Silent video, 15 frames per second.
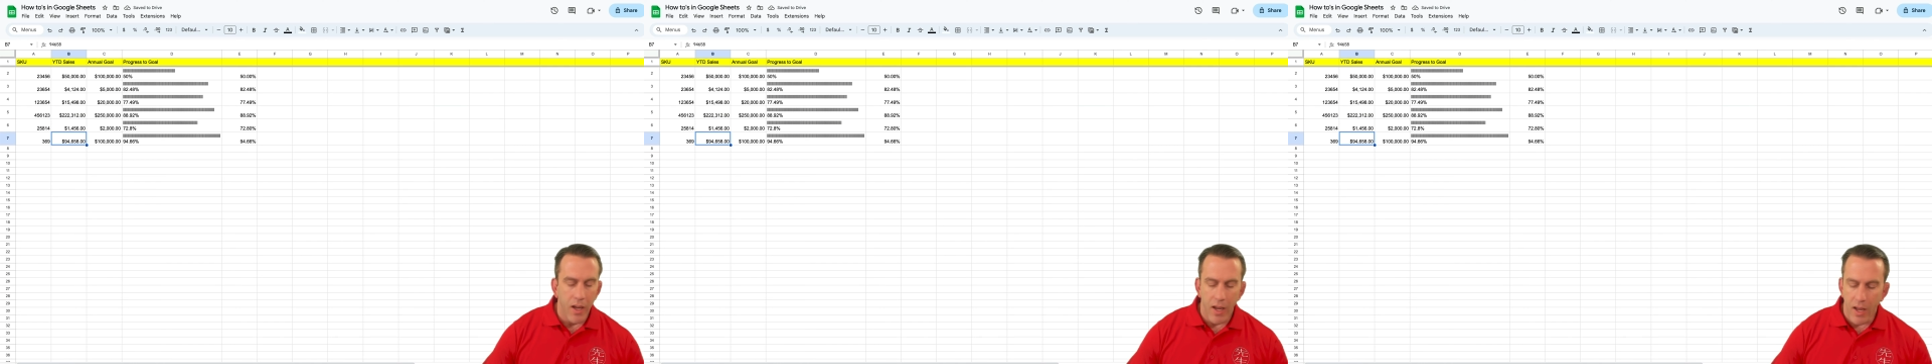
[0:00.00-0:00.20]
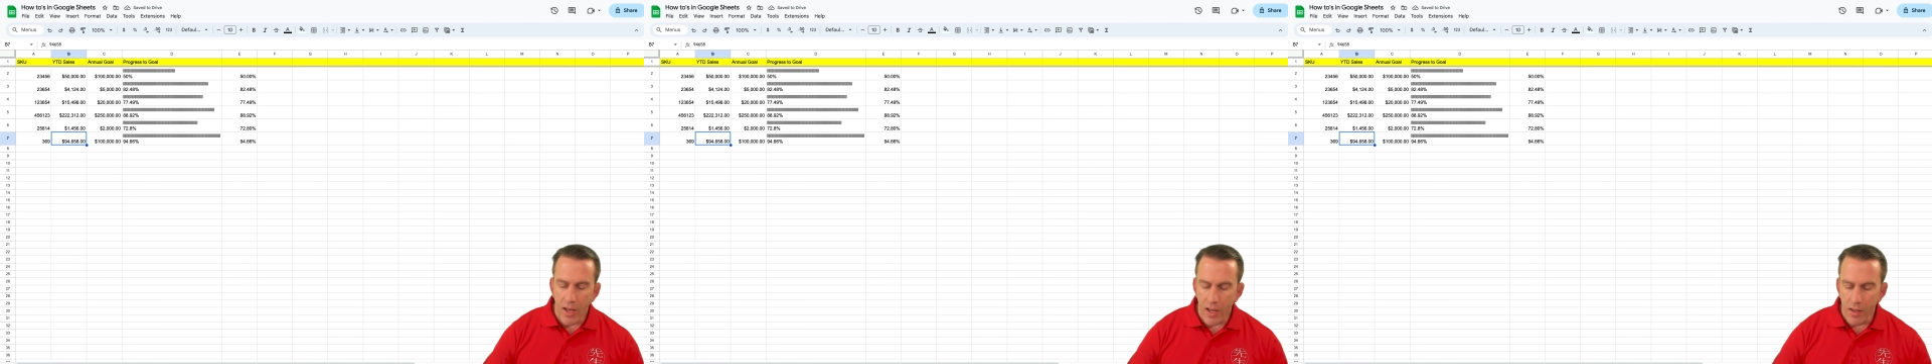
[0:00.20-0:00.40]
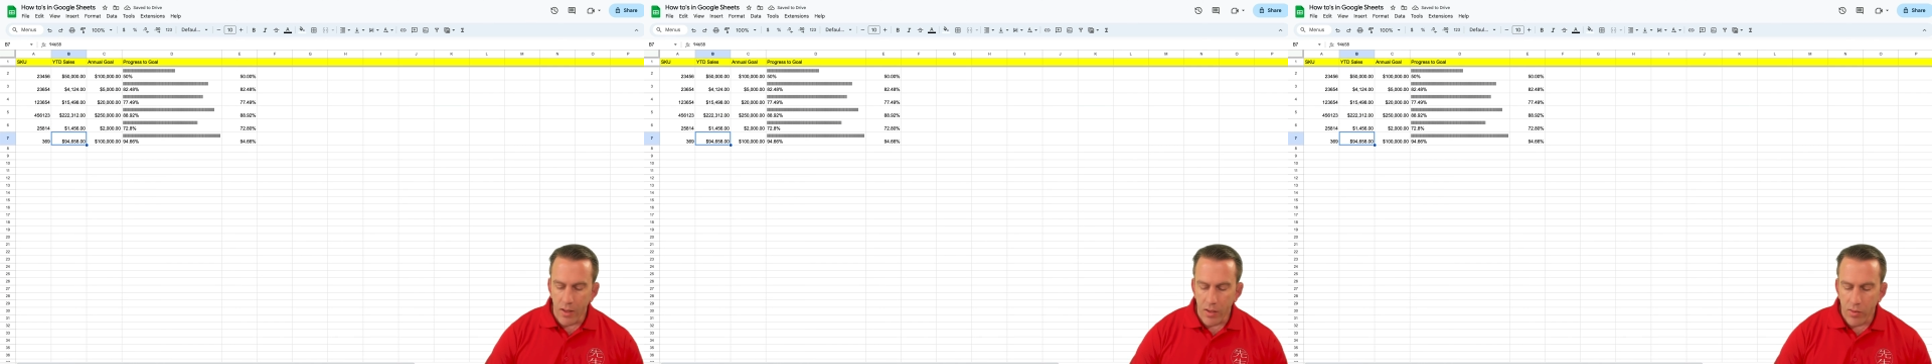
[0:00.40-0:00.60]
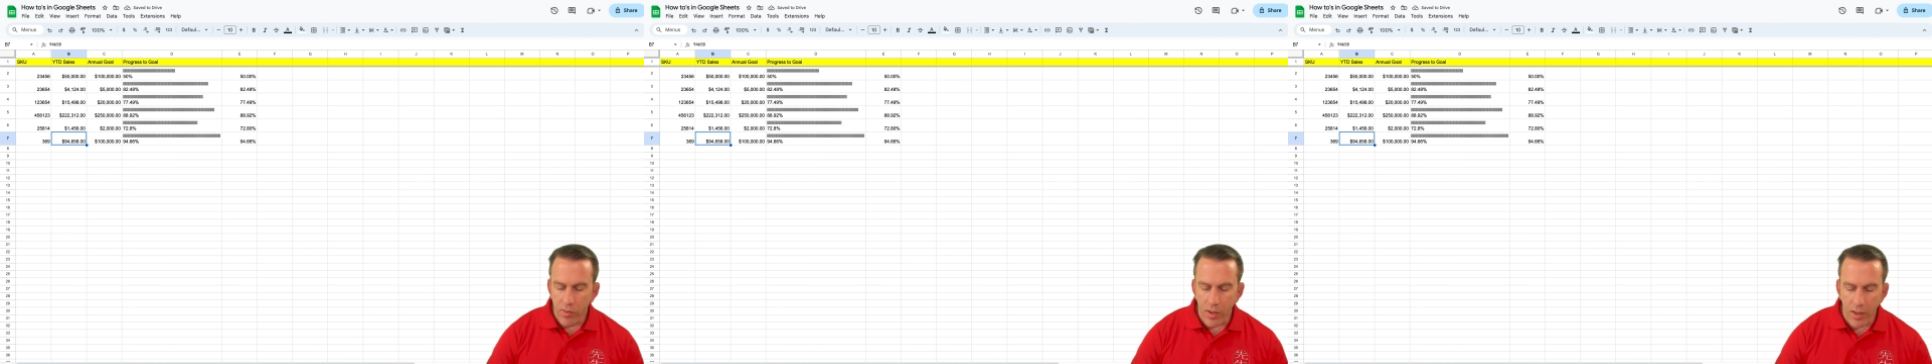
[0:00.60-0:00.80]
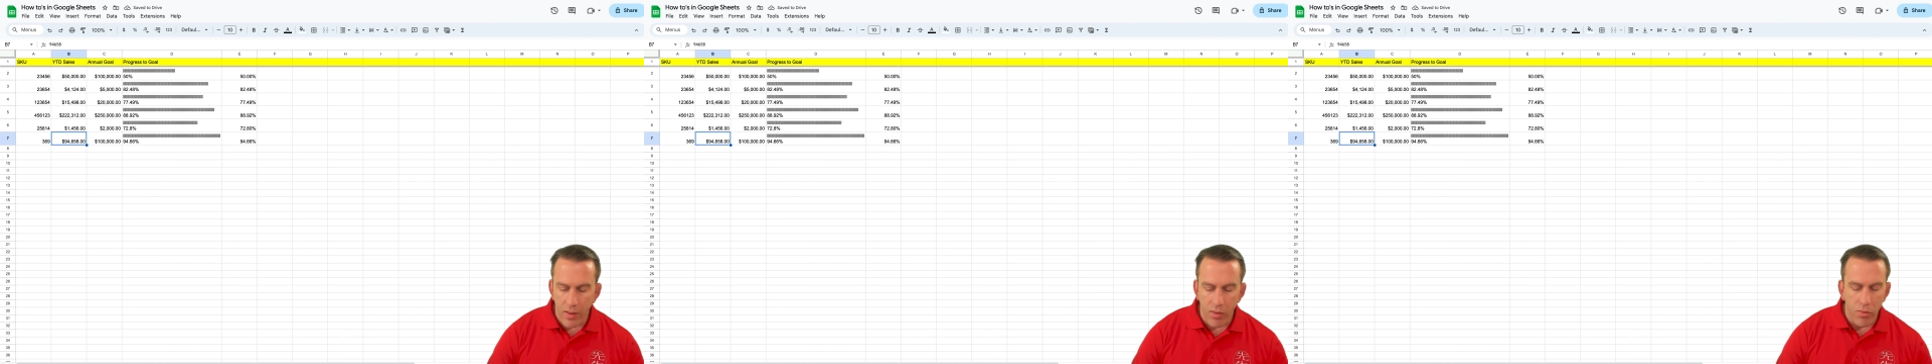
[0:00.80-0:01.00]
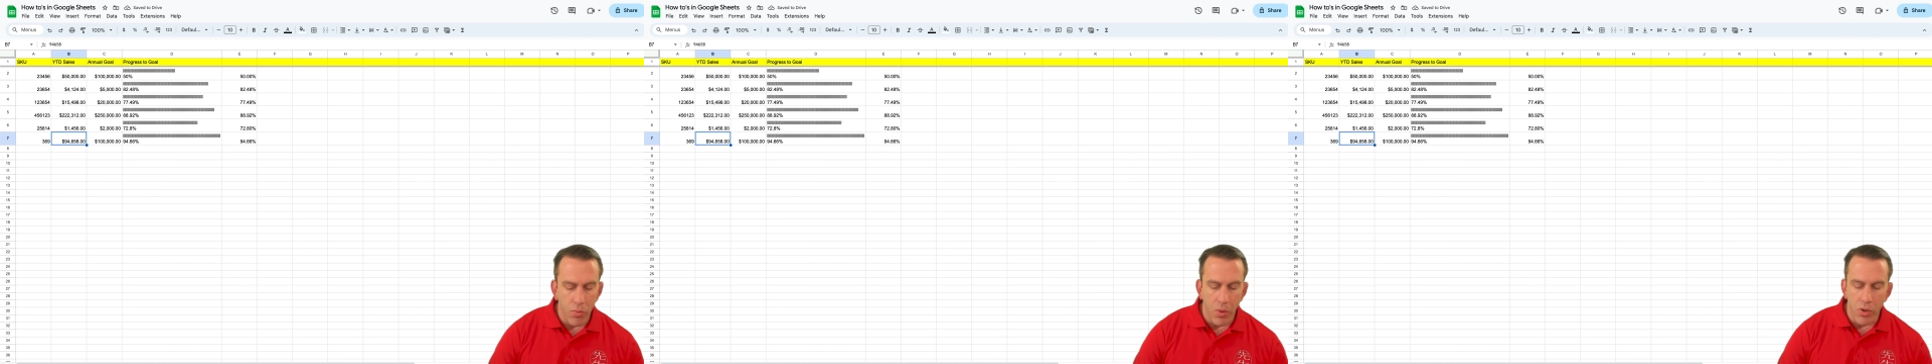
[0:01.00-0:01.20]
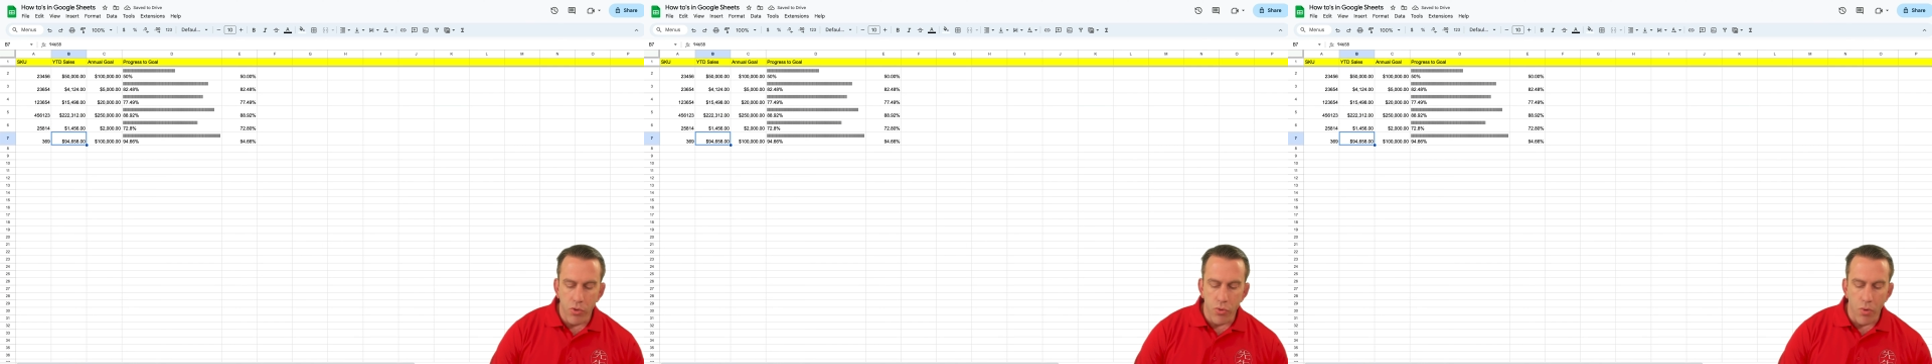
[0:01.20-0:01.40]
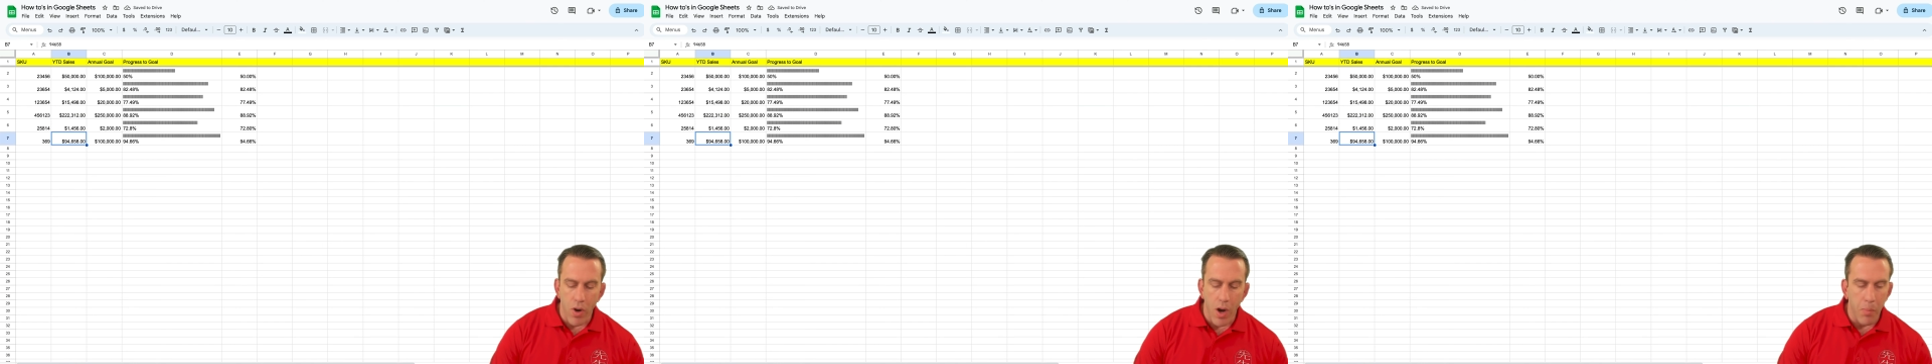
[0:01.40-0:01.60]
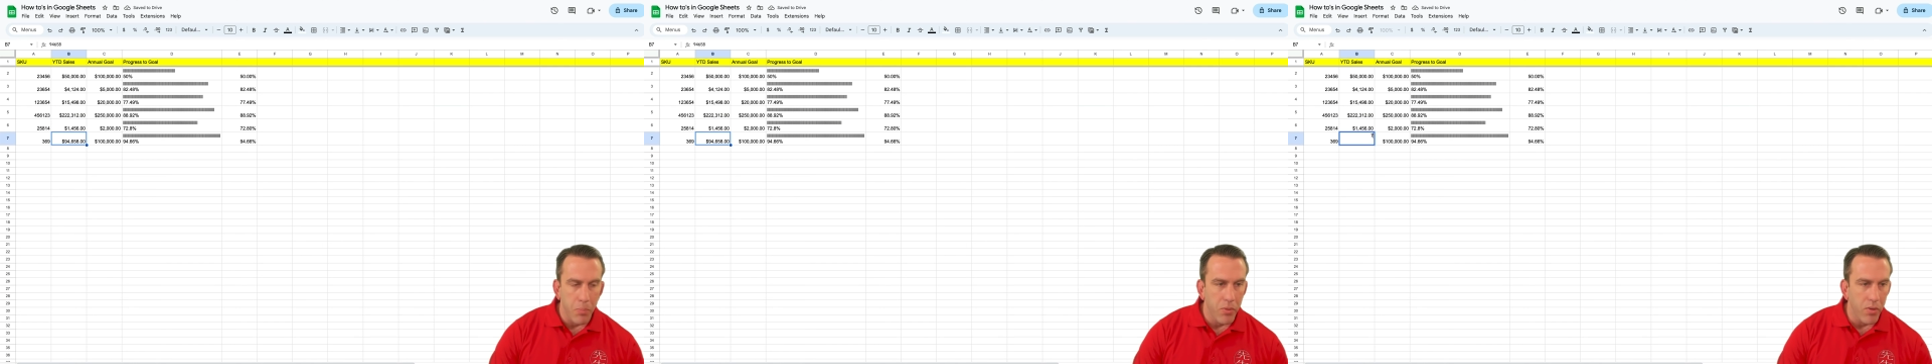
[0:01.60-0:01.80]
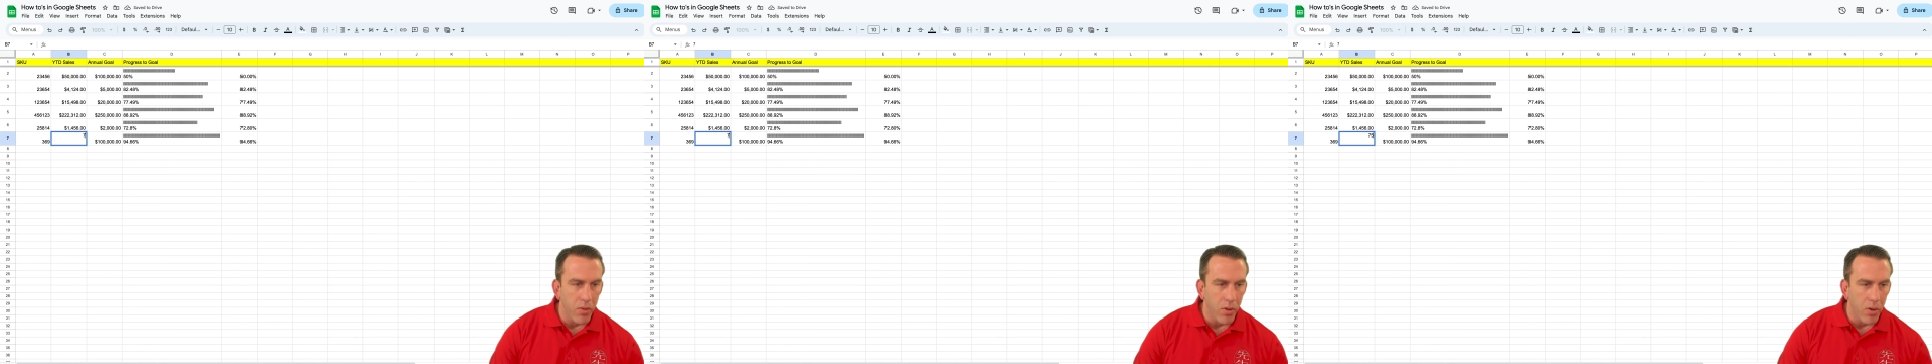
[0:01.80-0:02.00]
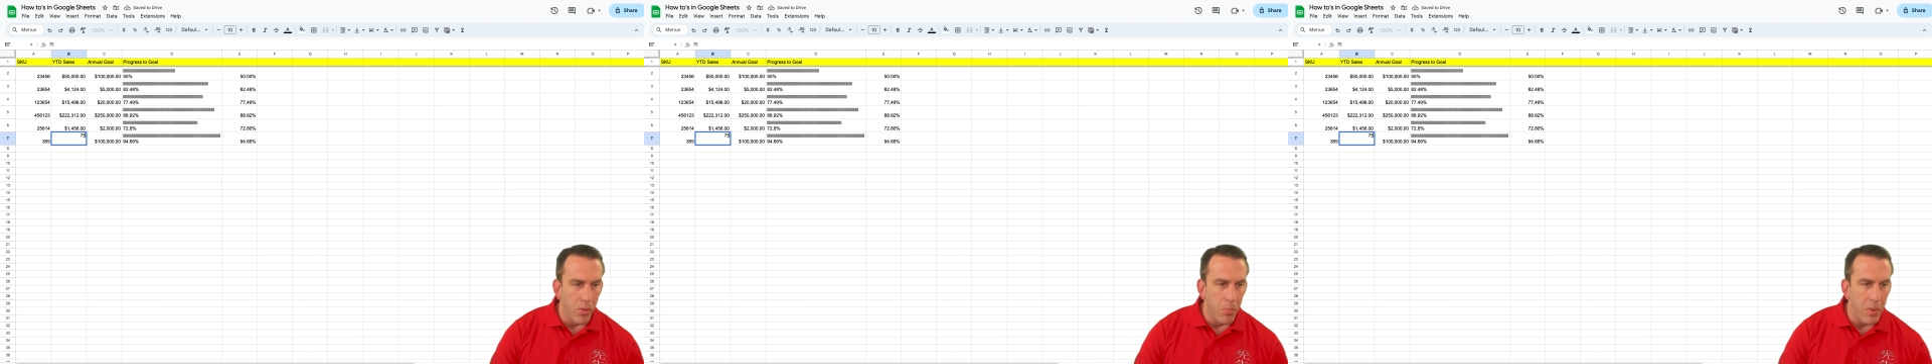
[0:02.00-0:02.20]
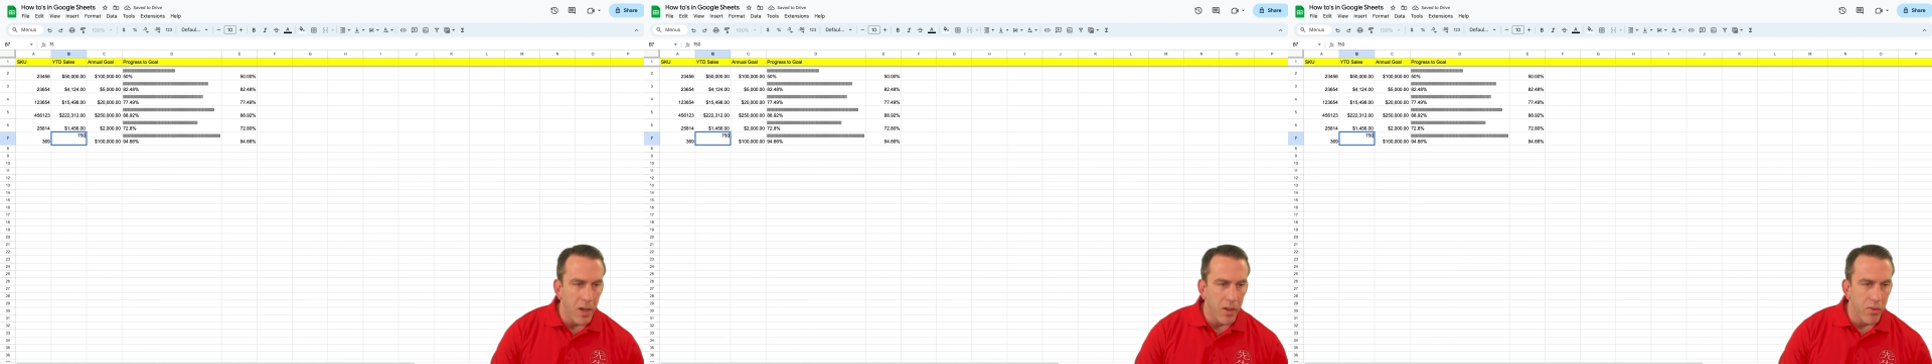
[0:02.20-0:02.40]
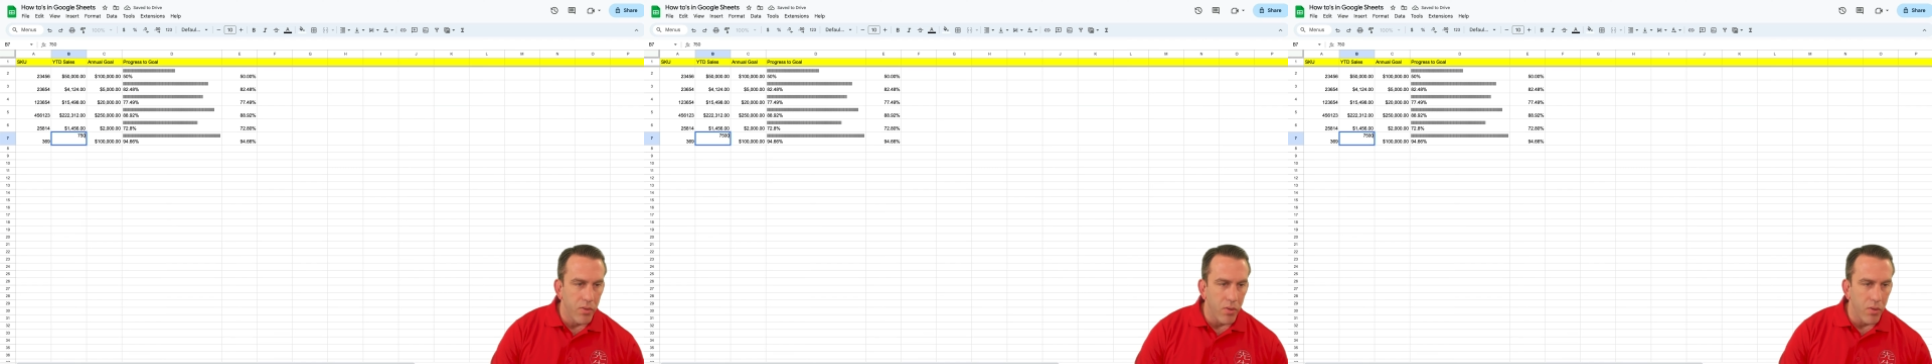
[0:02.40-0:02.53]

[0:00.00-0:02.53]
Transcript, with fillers: And let's say this one drops a little bit.